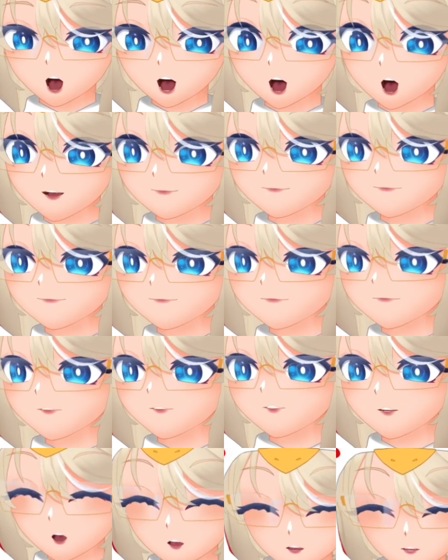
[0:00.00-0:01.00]
I'm
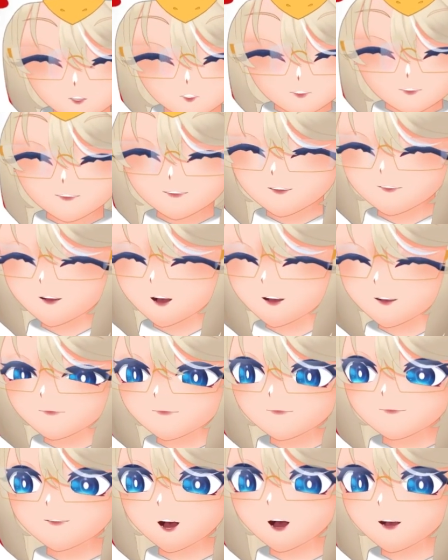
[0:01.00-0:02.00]
totally okay
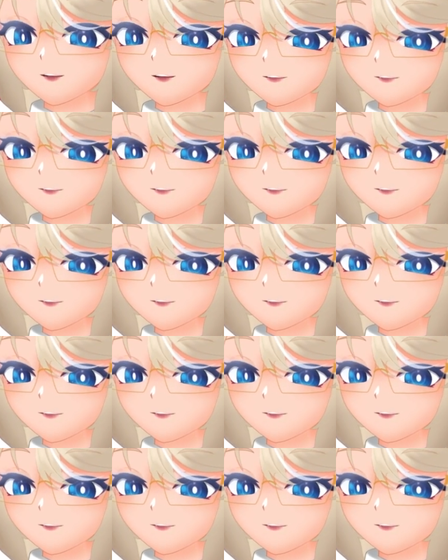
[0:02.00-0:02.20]
with that.